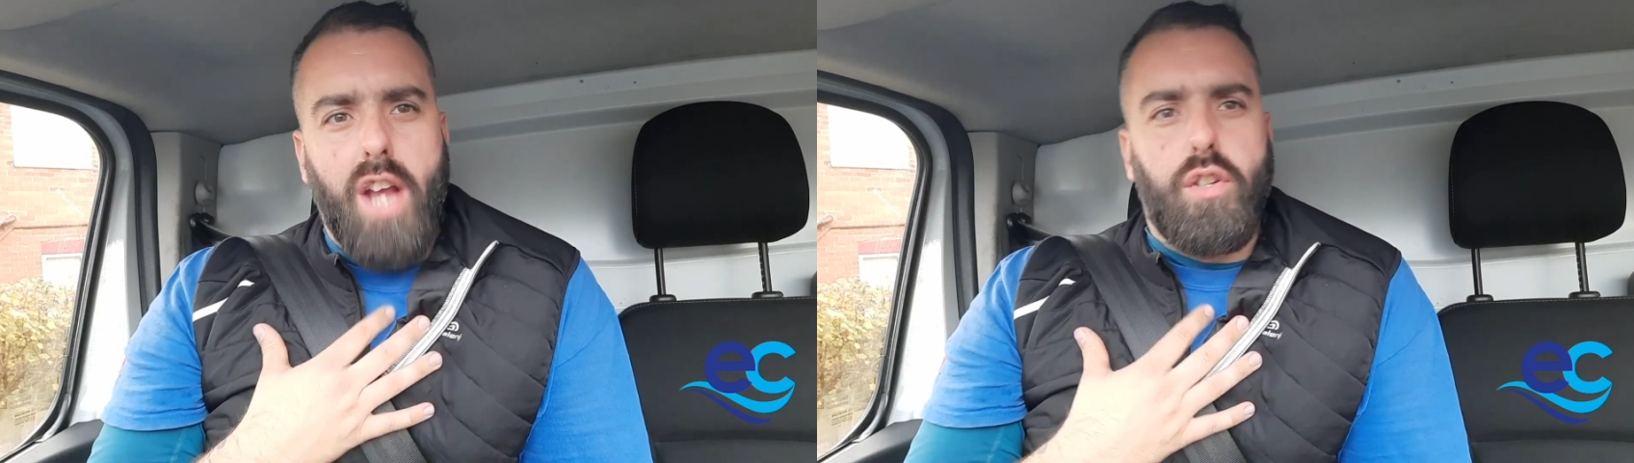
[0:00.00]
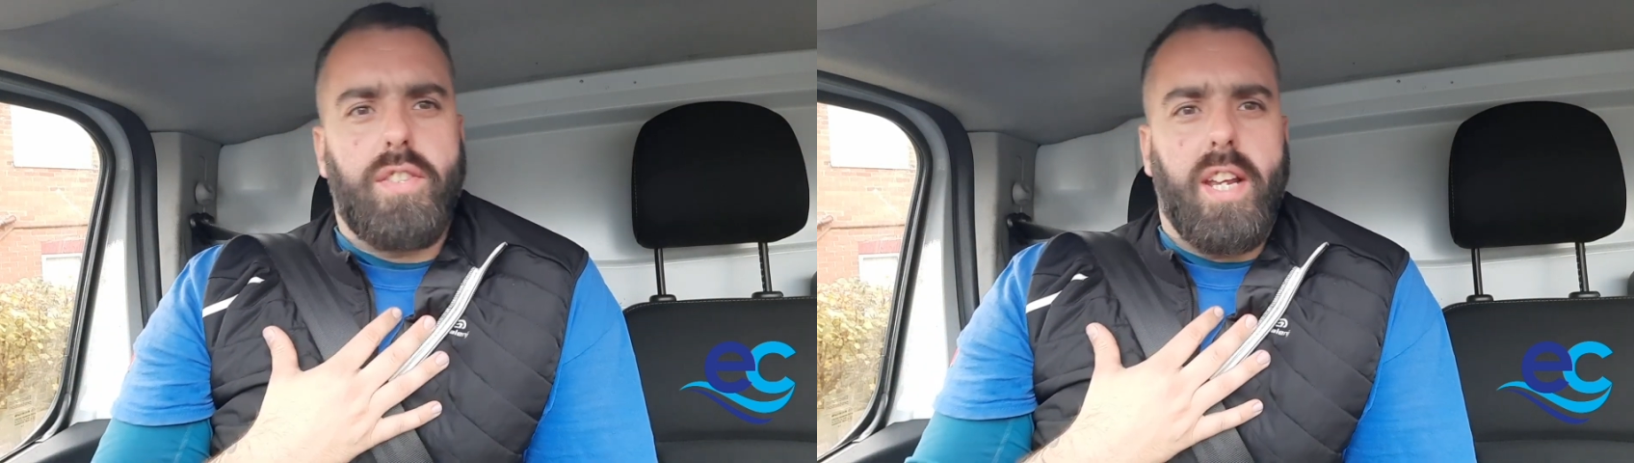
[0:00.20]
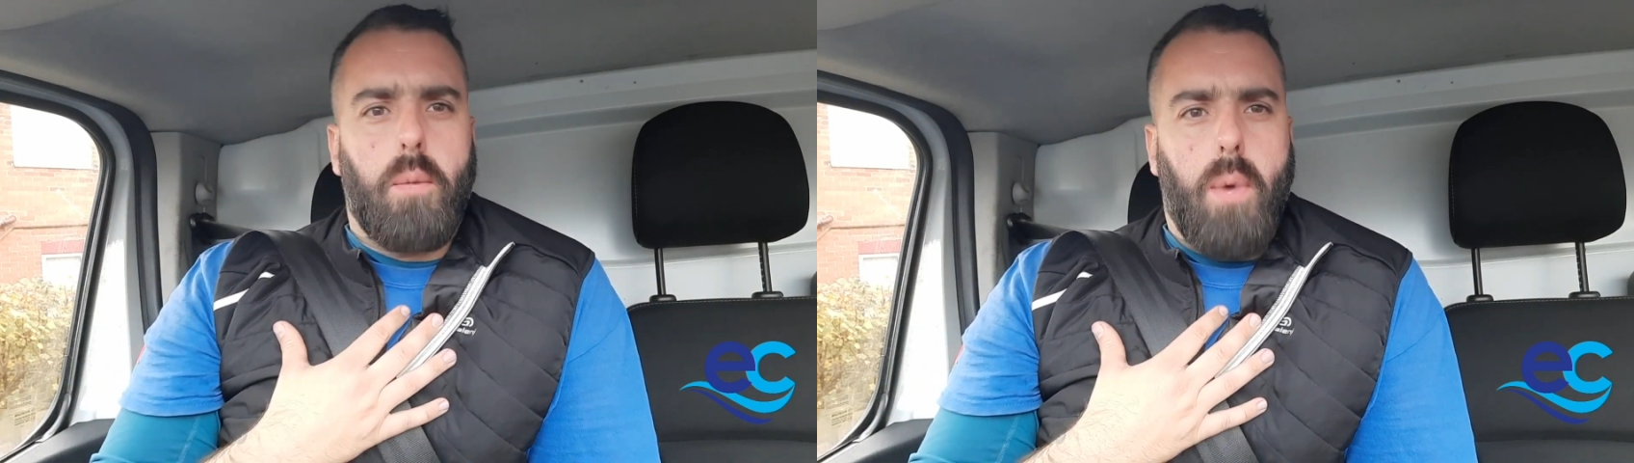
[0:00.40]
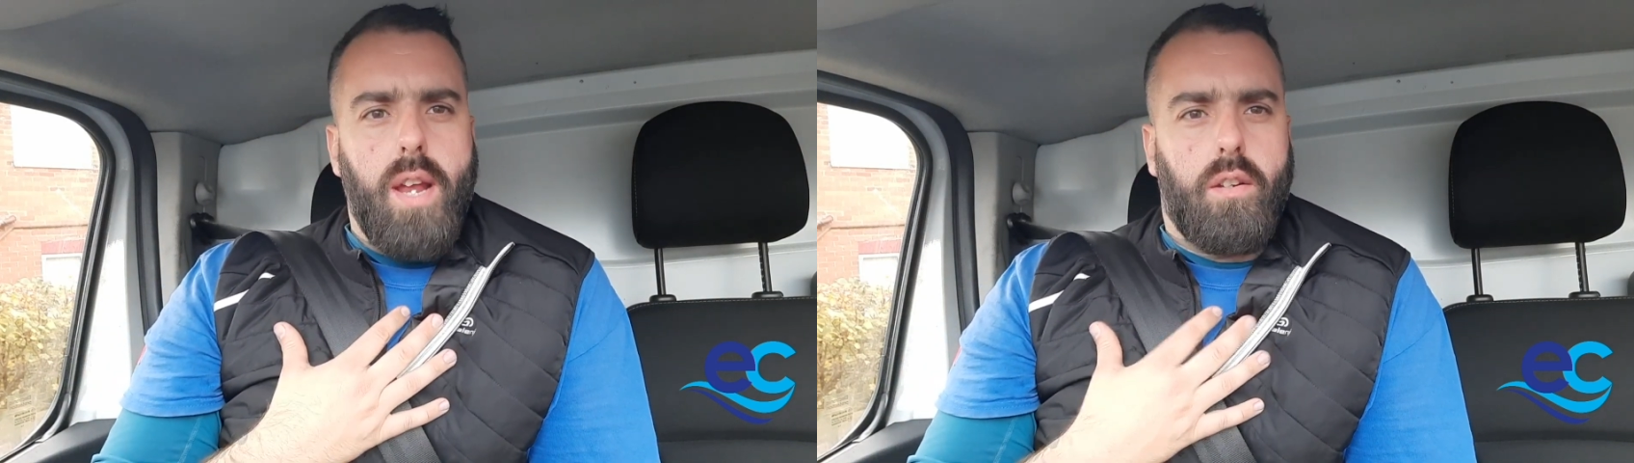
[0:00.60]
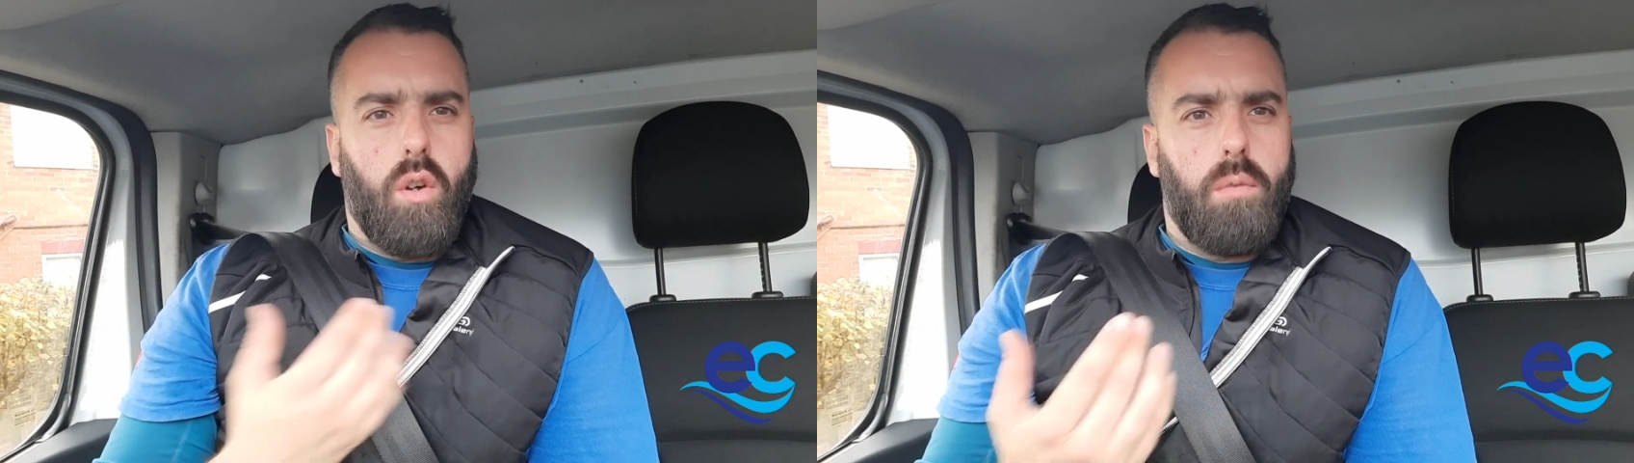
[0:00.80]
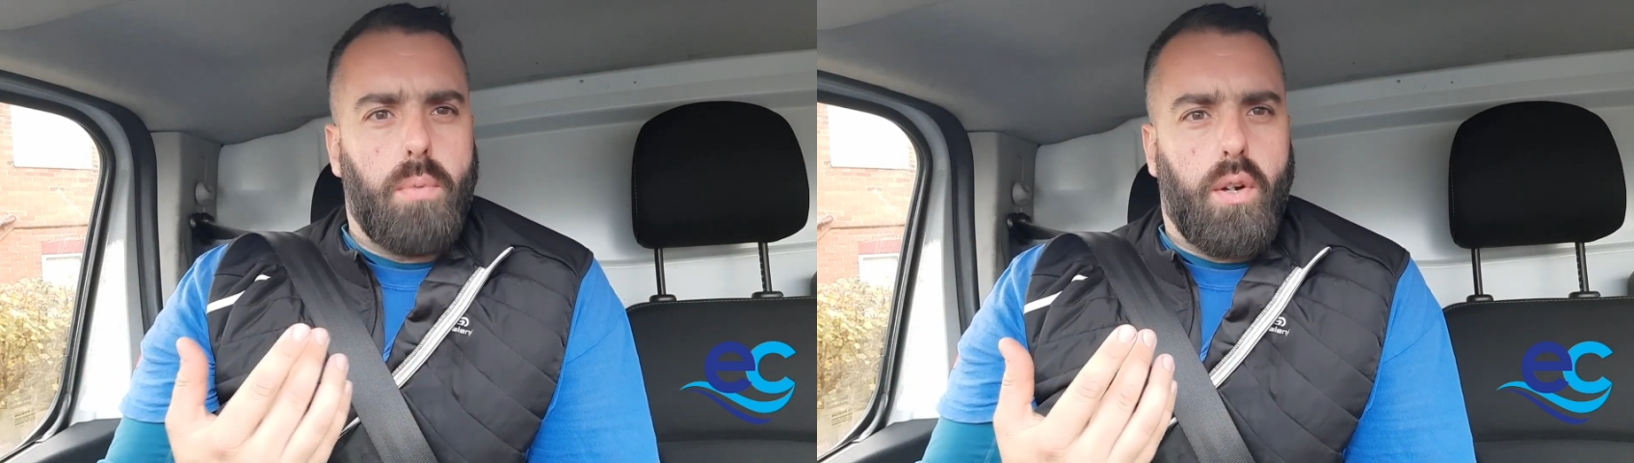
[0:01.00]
I should take a pay cut